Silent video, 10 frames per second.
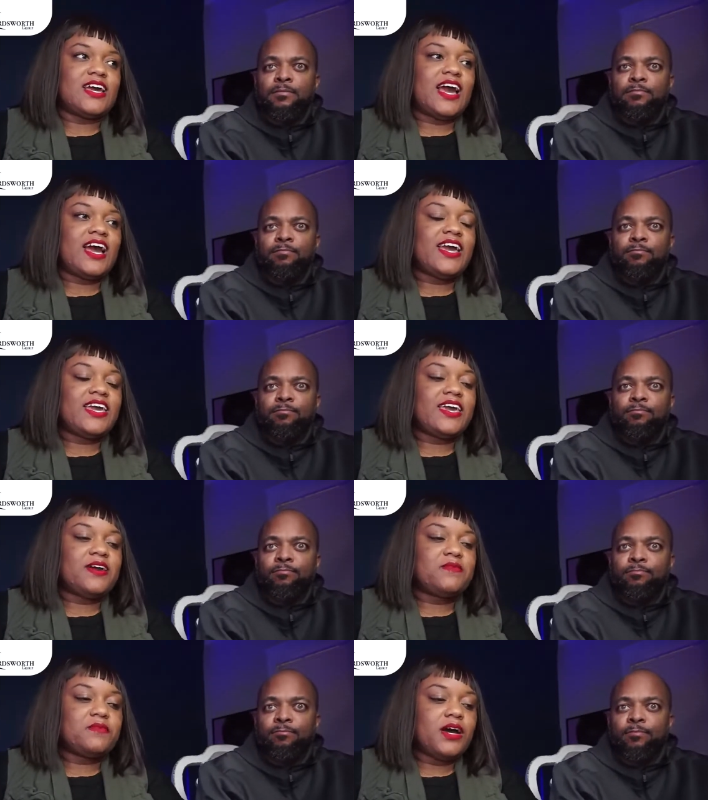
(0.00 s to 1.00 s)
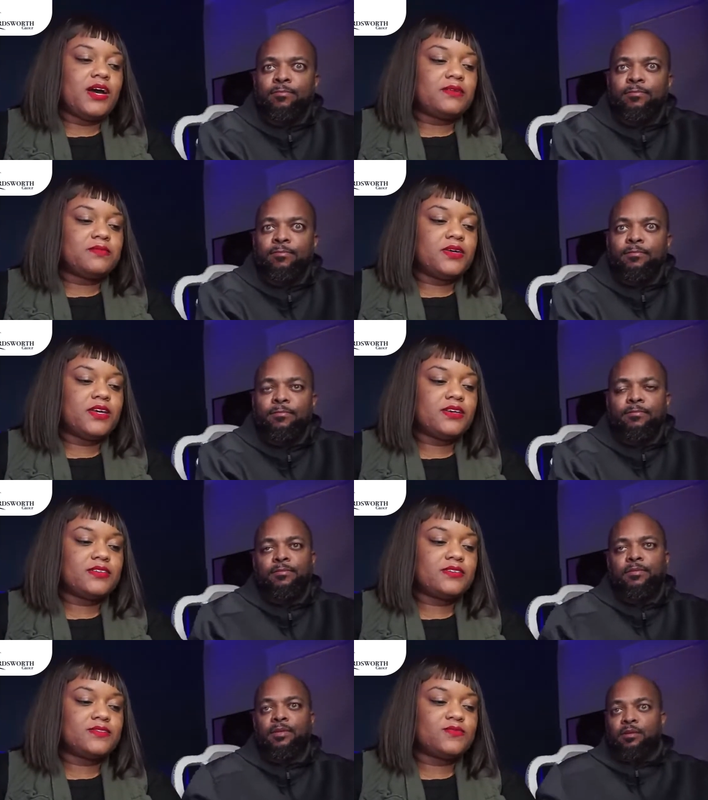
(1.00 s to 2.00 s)
Speaker 1: I am um,
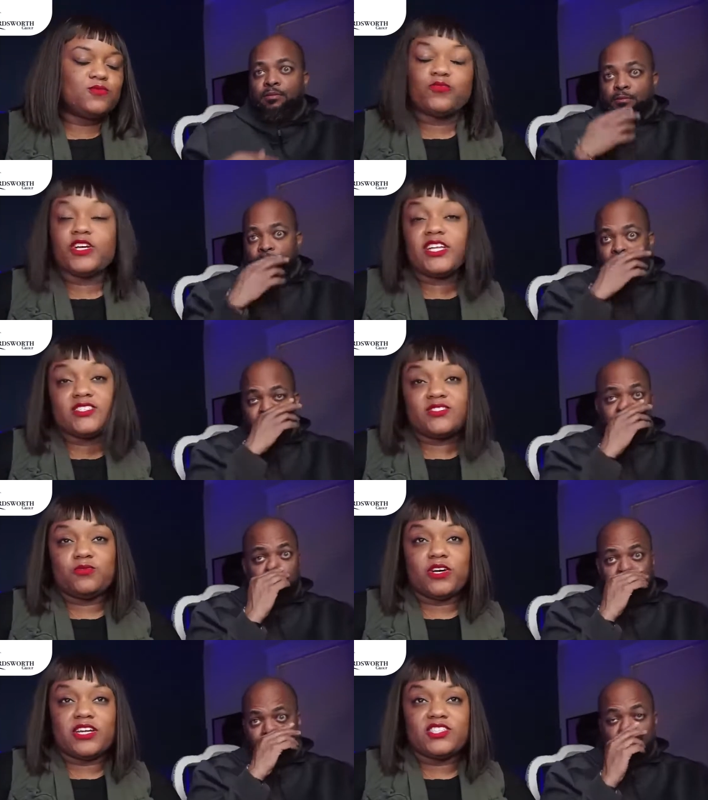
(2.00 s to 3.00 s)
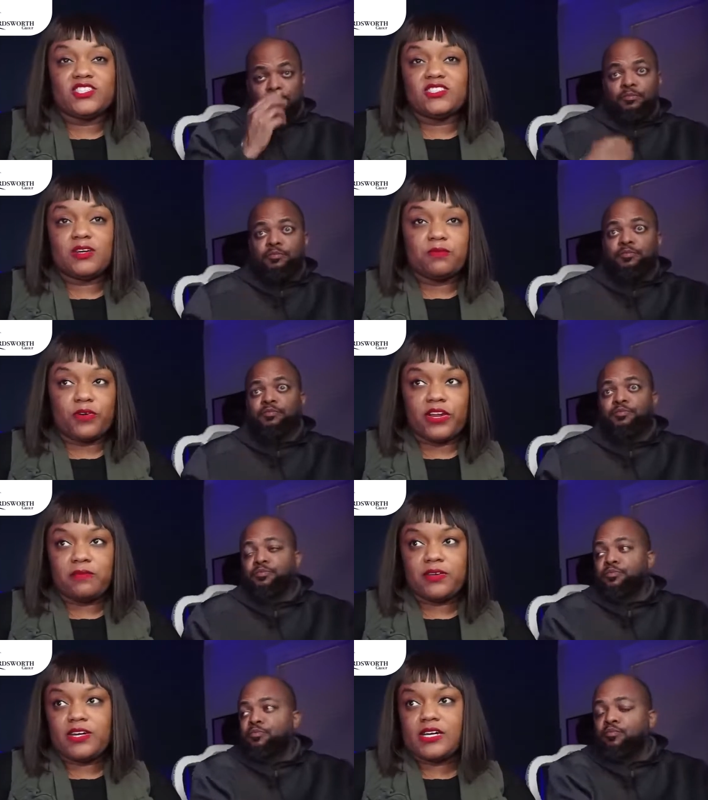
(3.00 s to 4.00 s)
really wanted to just jump on here
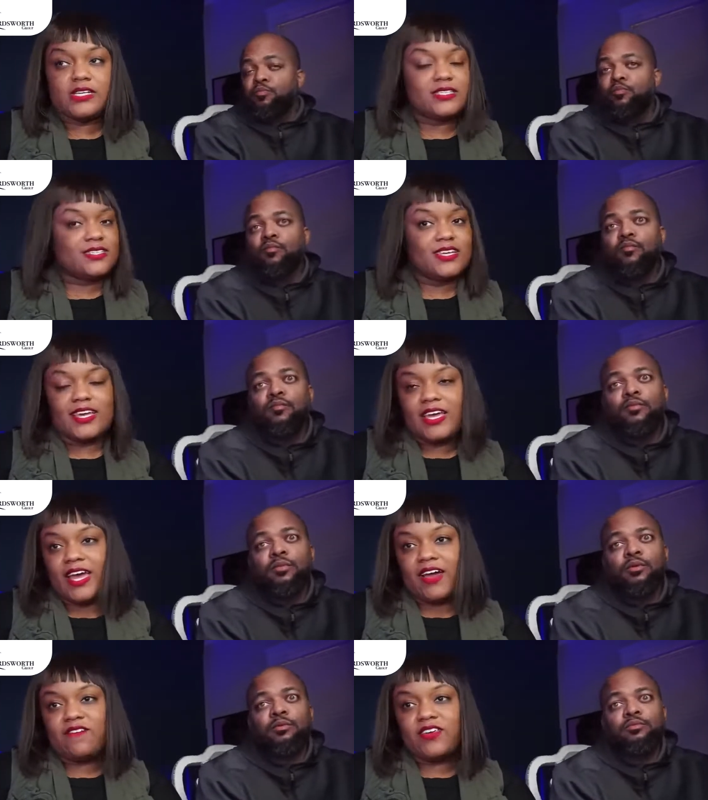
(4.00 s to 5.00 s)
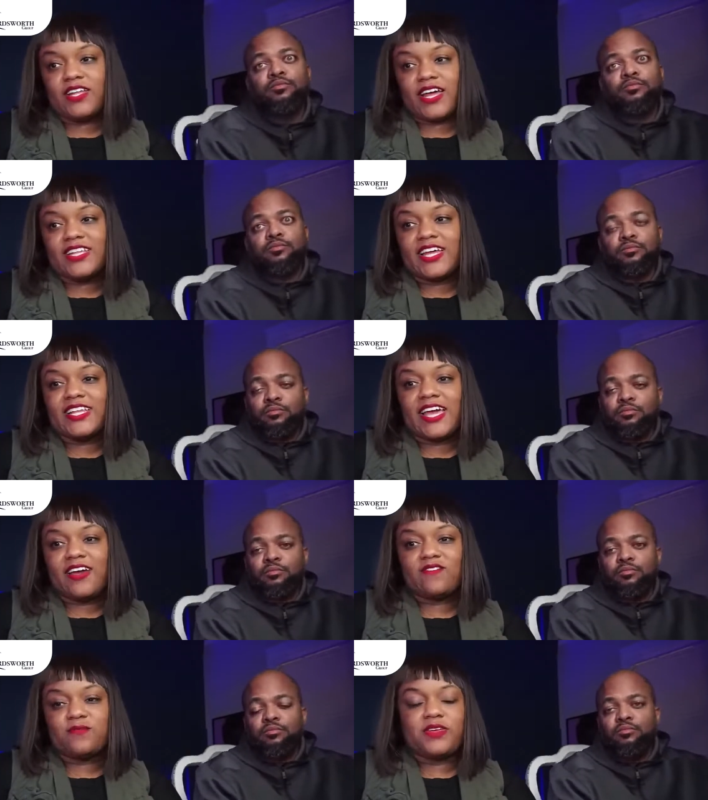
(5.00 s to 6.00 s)
because I feel like lately I've
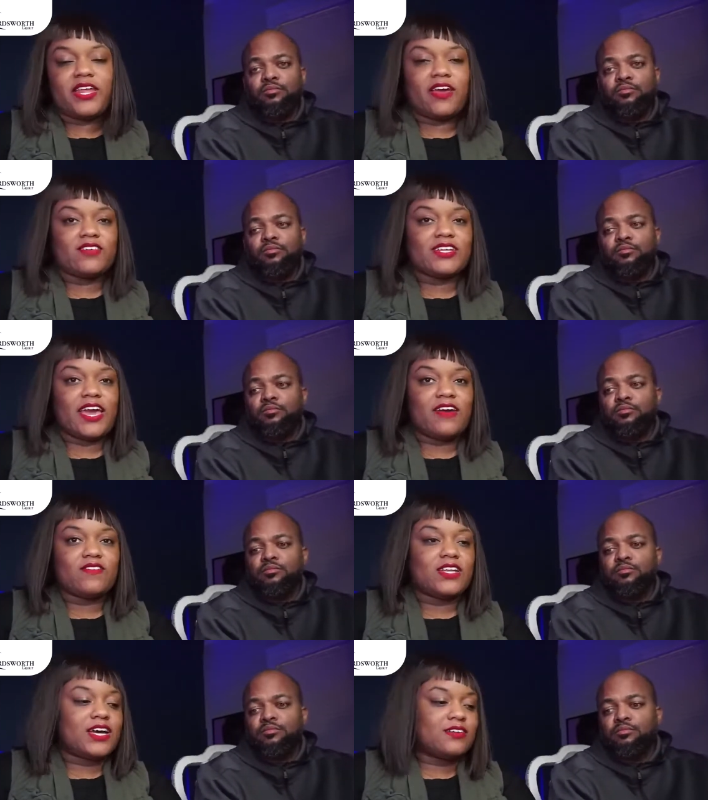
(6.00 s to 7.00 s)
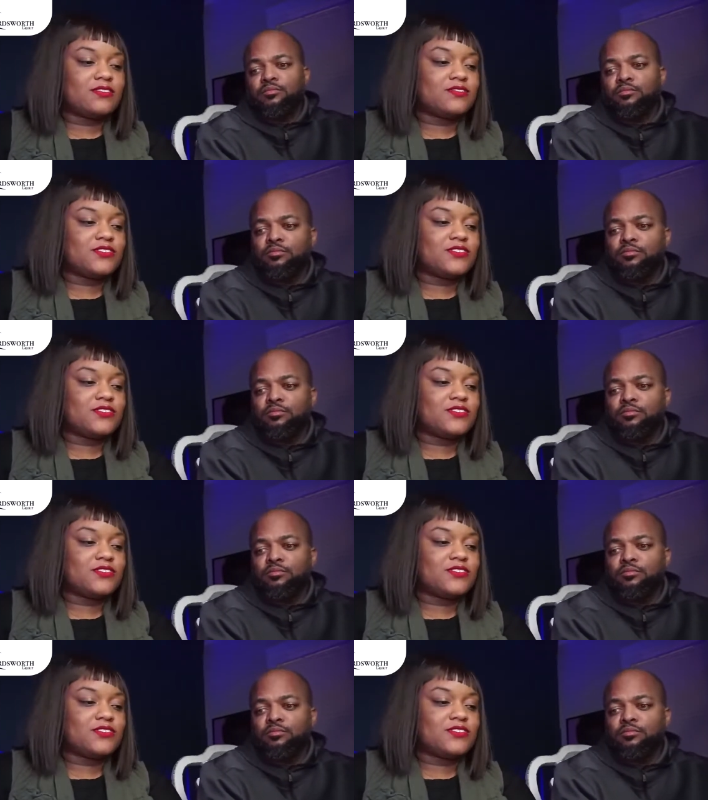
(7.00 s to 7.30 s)
been having to have a lot of